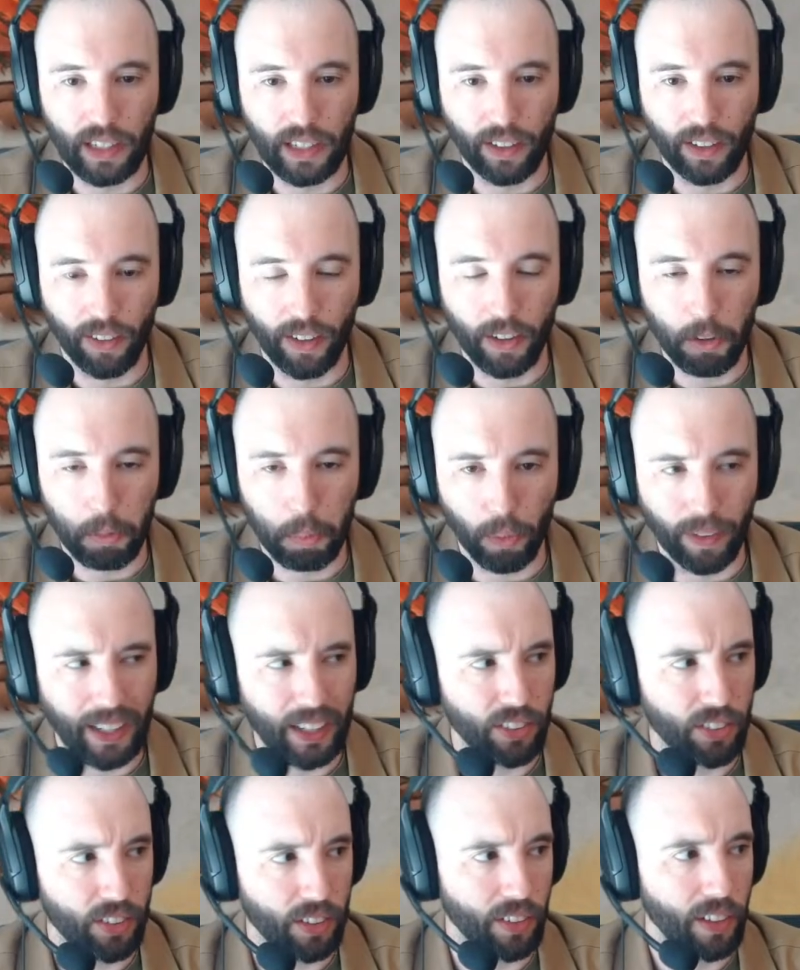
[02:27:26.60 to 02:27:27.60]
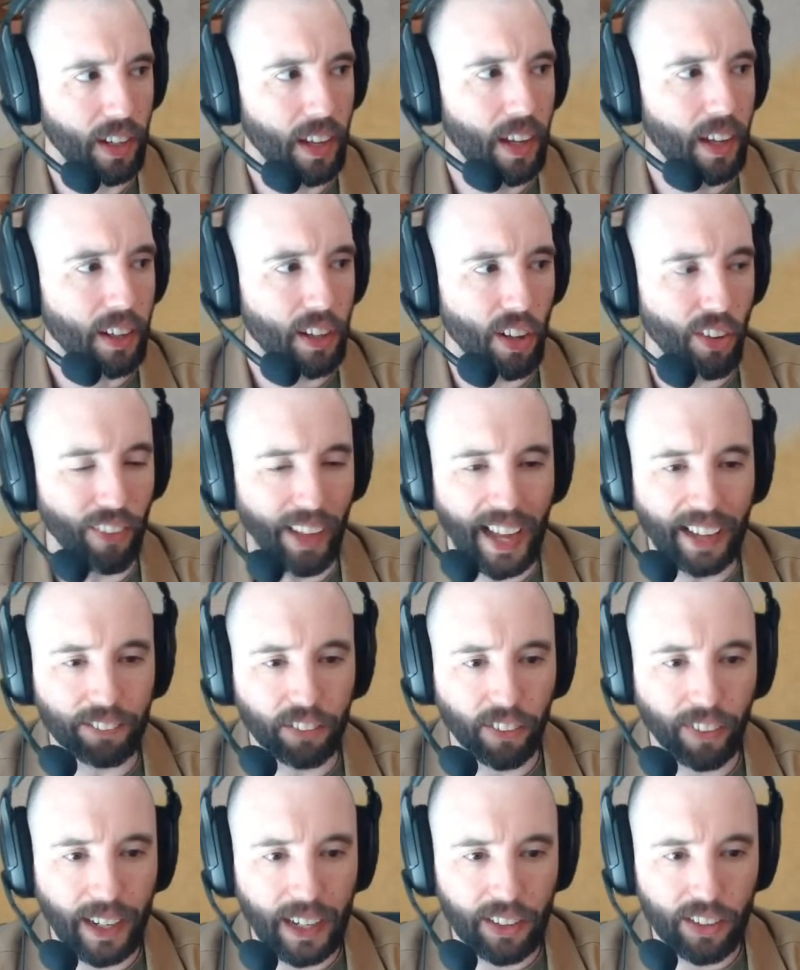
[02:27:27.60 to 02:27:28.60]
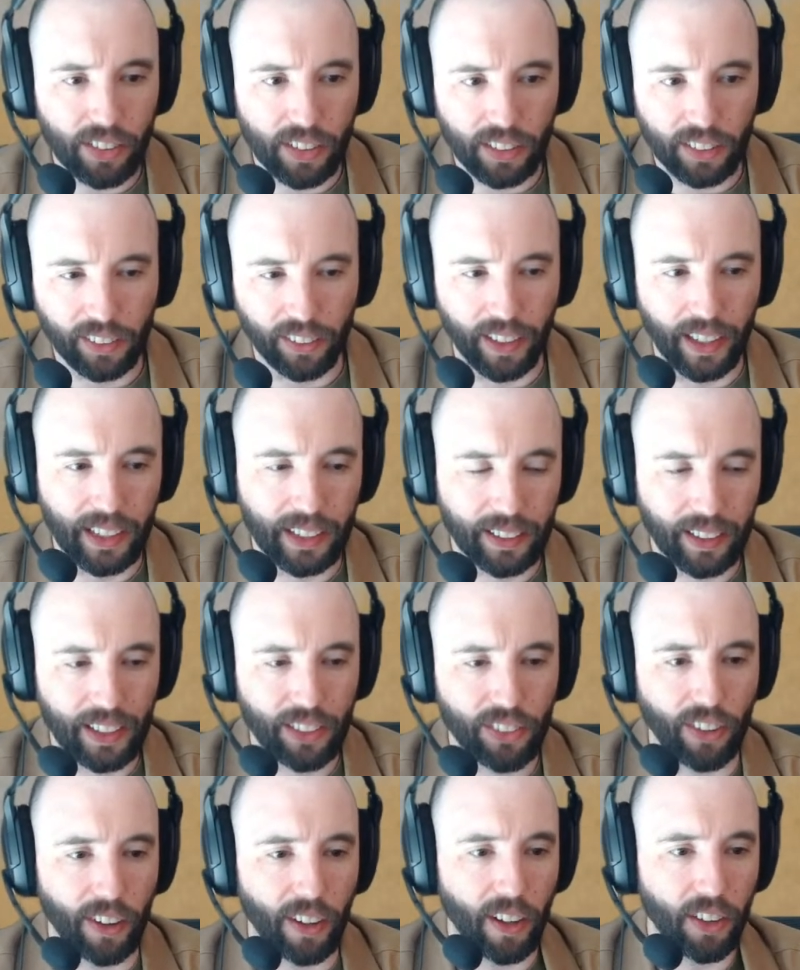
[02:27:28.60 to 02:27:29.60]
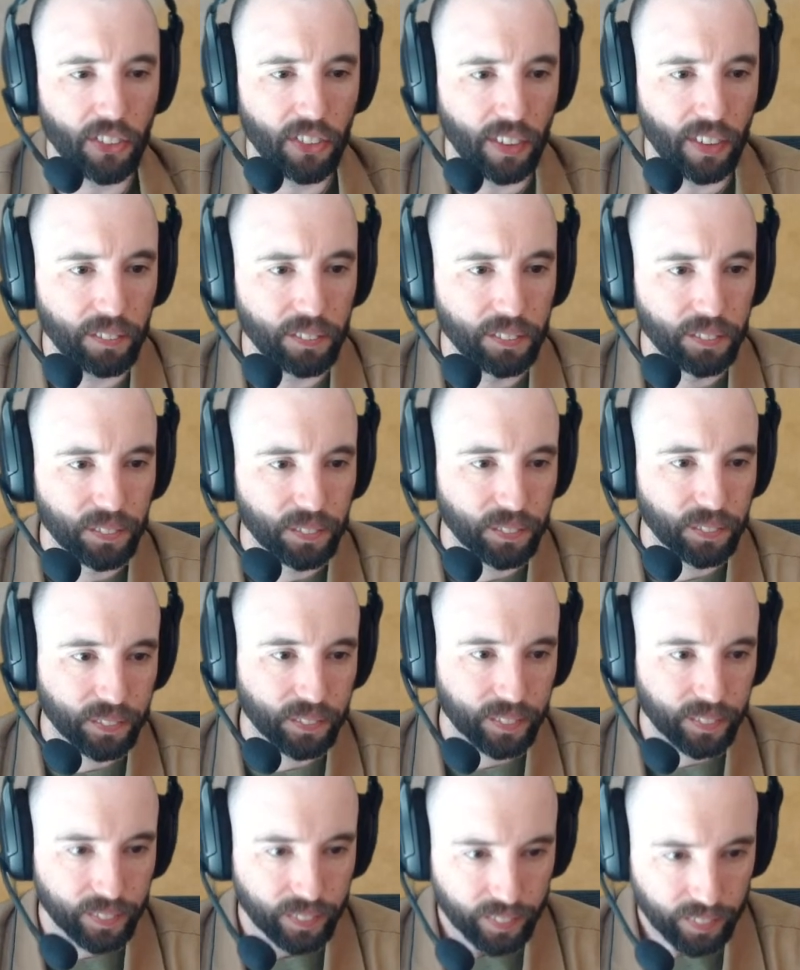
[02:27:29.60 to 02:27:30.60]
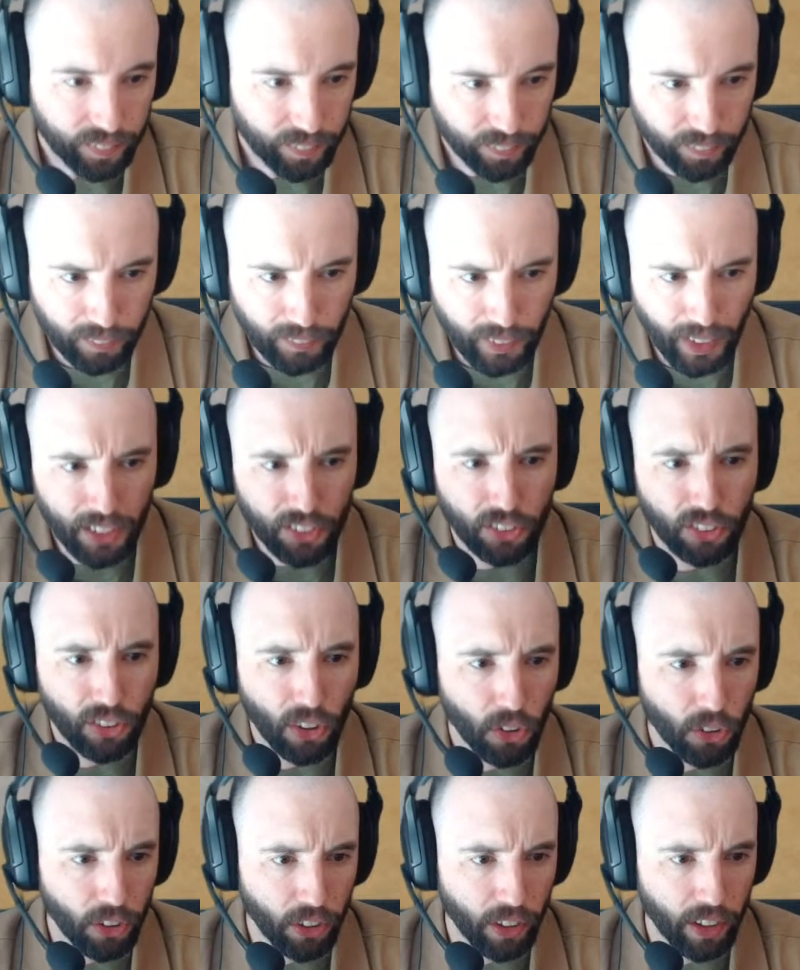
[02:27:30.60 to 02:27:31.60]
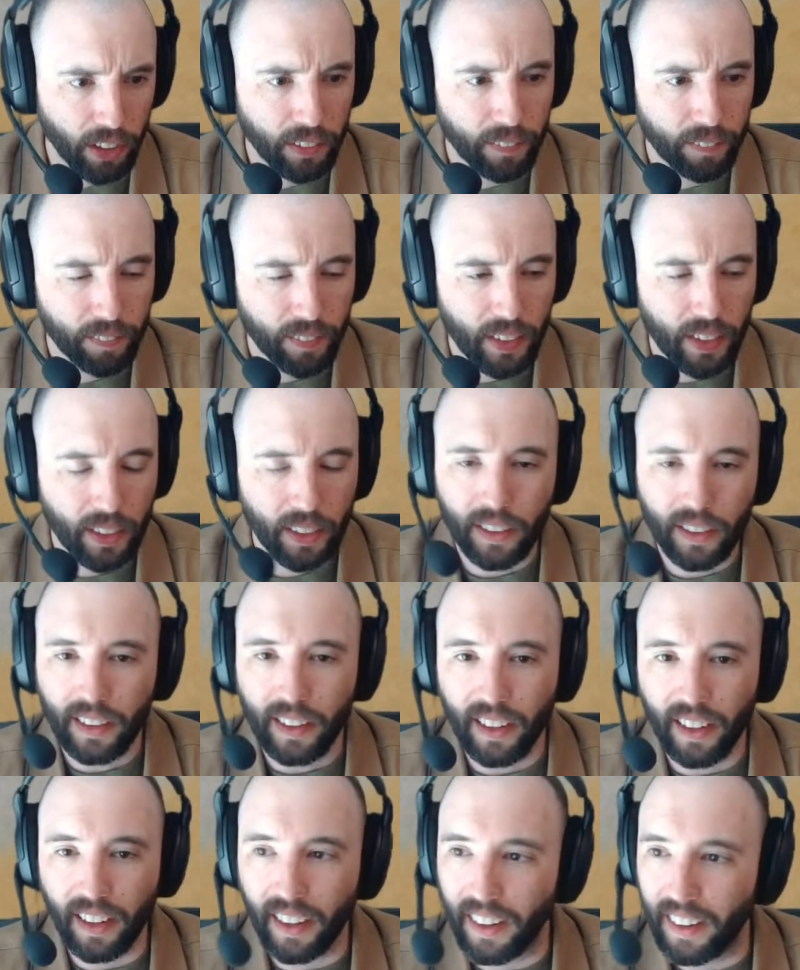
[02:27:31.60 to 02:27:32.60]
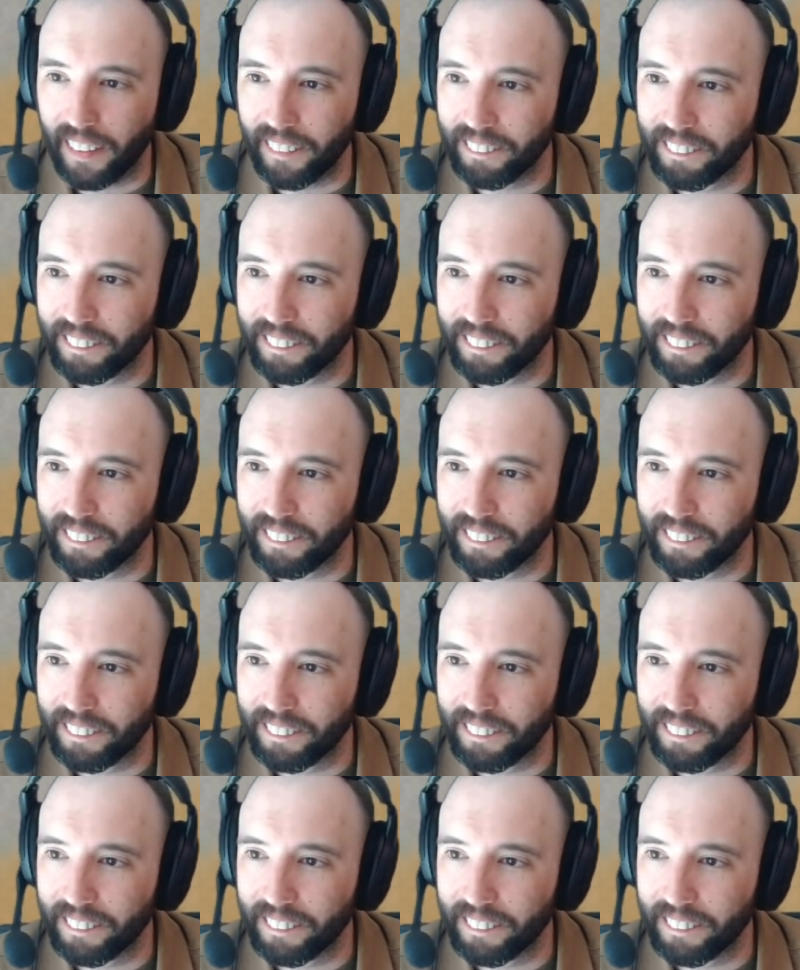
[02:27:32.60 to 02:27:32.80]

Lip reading: and their inspiration. Collaboration, like, it's awesome. It's so good. I